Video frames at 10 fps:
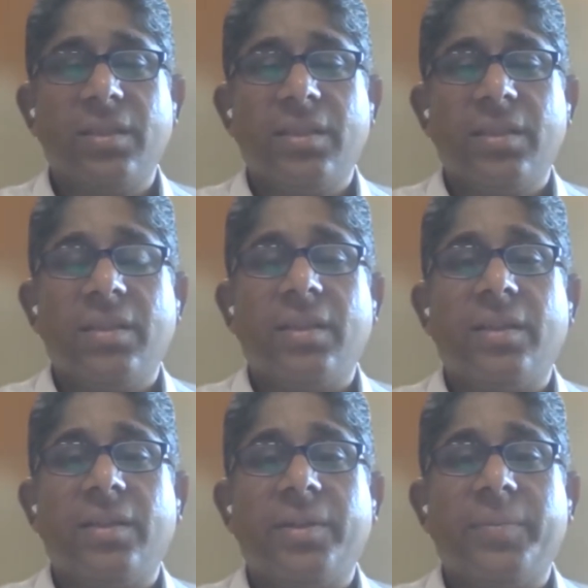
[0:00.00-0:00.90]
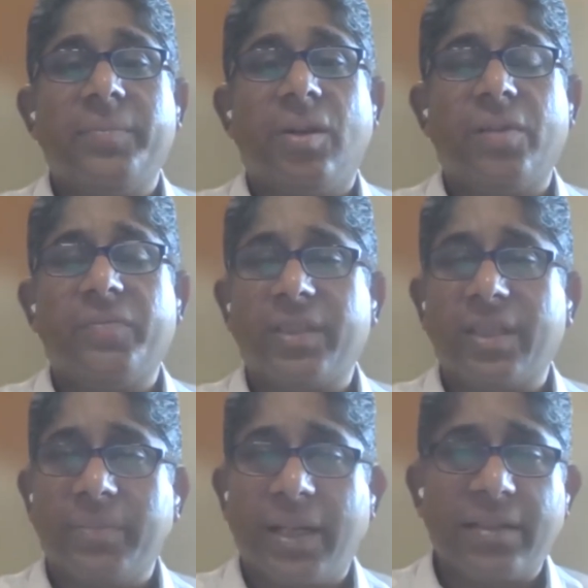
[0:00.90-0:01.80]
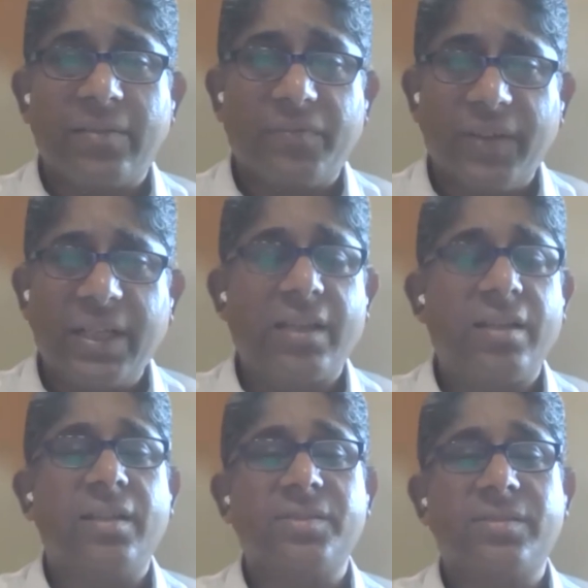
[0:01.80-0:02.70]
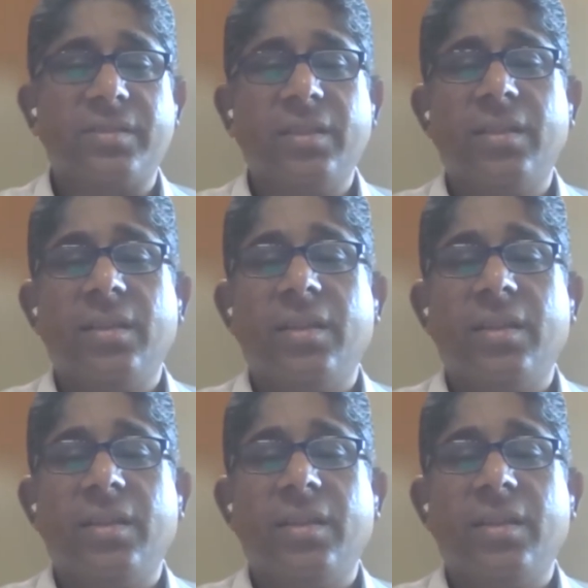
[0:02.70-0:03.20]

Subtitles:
or for that matter, fintech industry,